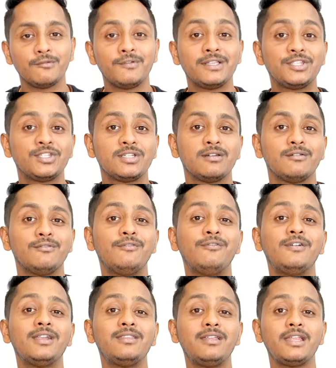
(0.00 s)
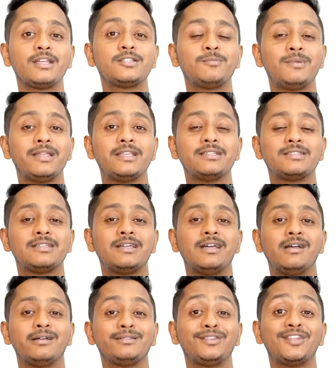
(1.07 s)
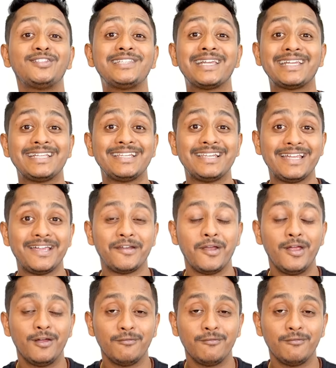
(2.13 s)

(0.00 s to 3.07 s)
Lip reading: which further explains the second layer,